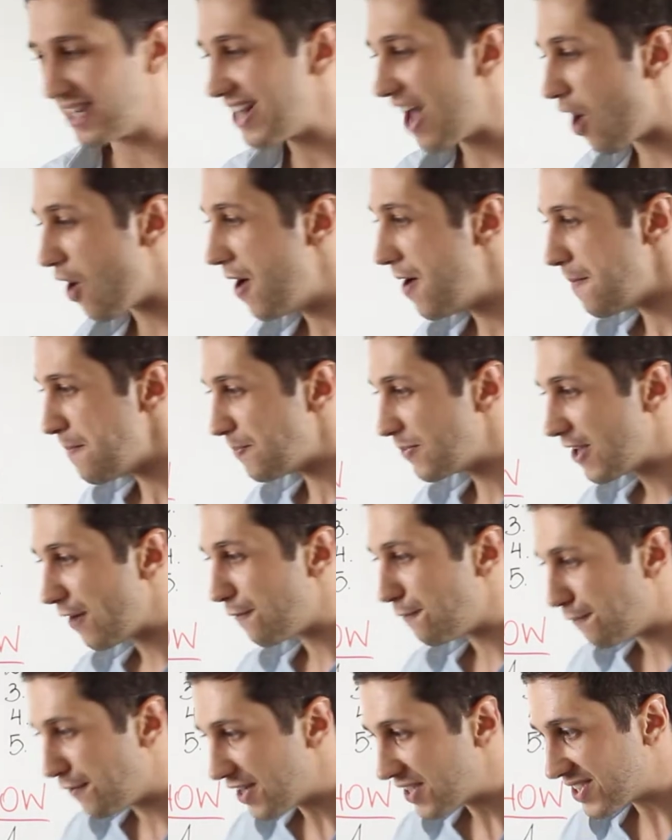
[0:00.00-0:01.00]
Now, the
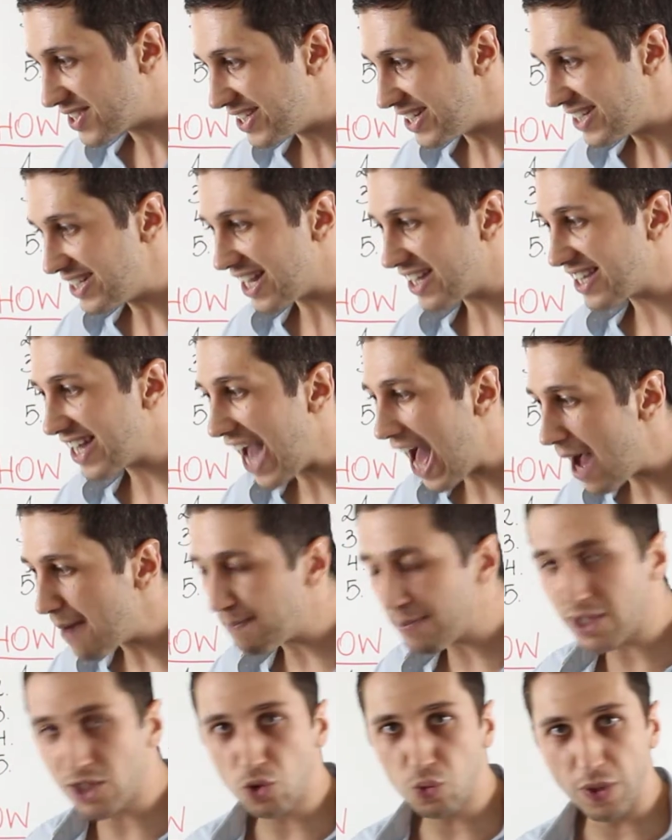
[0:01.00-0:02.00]
first thing that
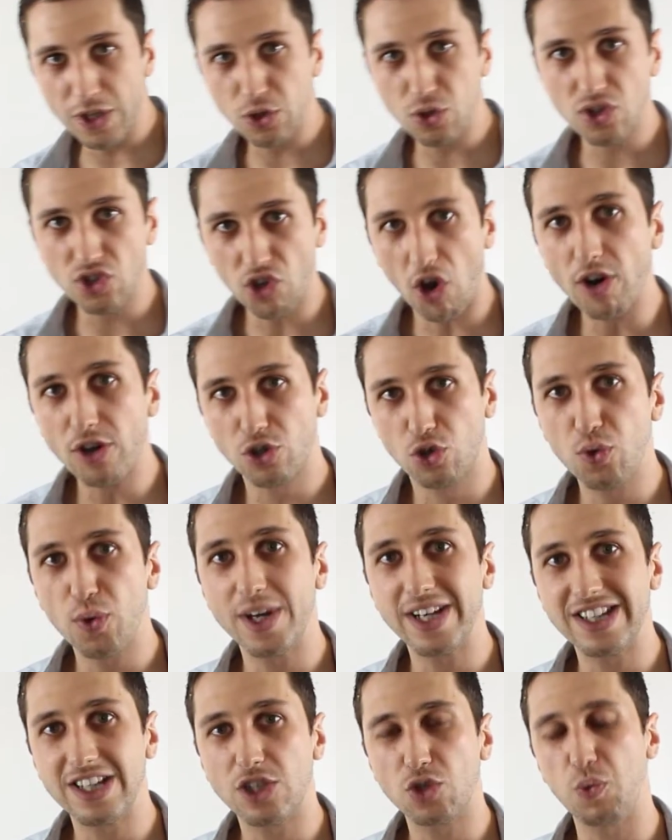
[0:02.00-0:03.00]
happens when you start
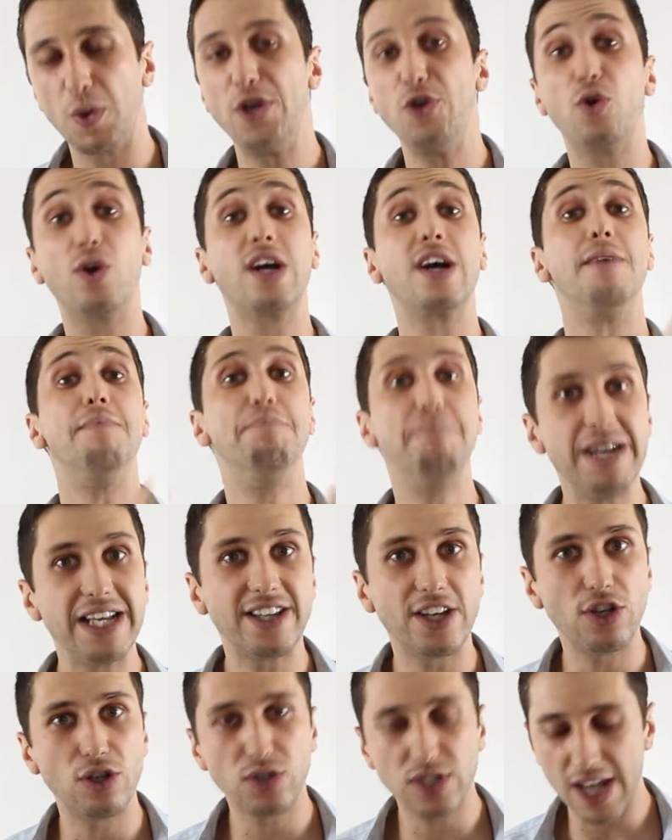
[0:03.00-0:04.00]
doing this, when you commit
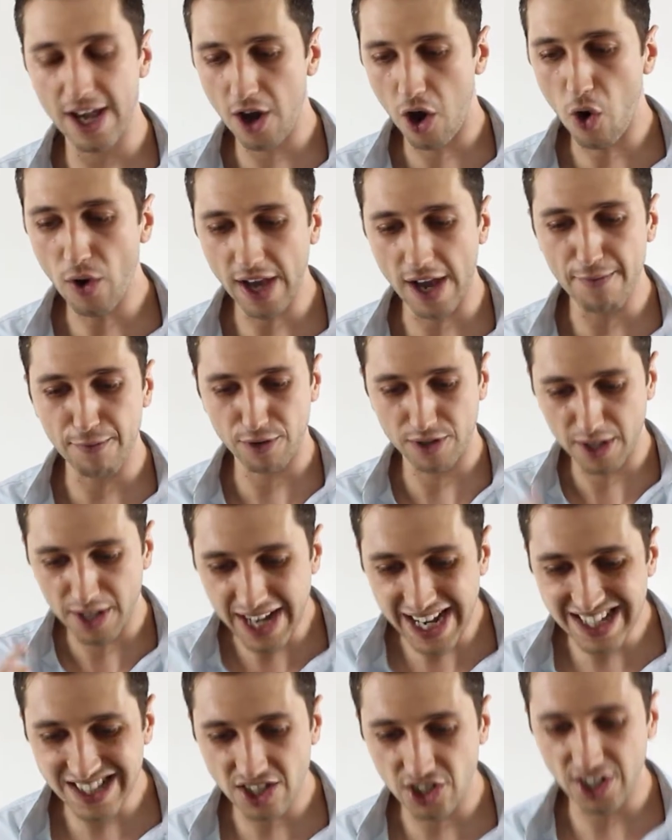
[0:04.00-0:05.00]
and you say, okay, for the
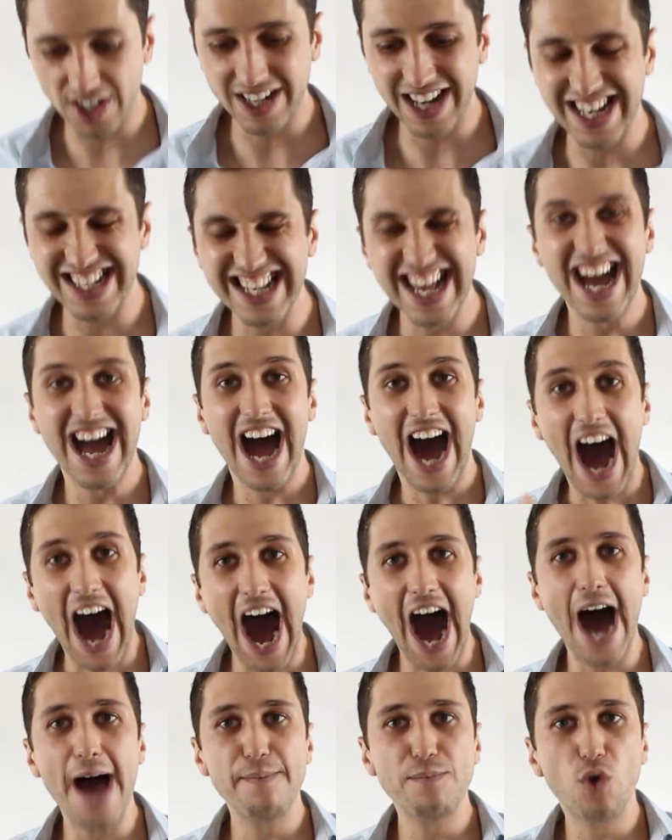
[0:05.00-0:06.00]
next 30 days,
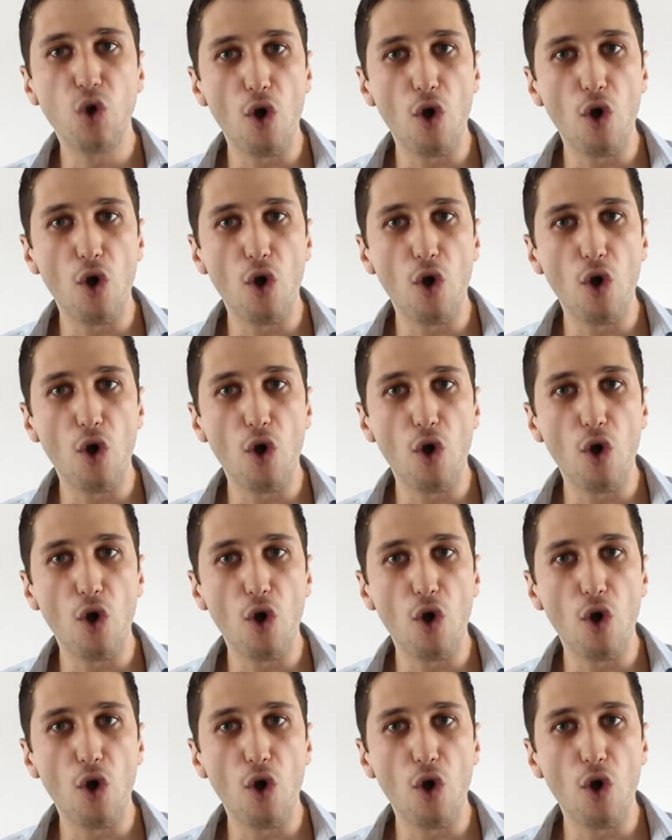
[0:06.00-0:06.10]
I'm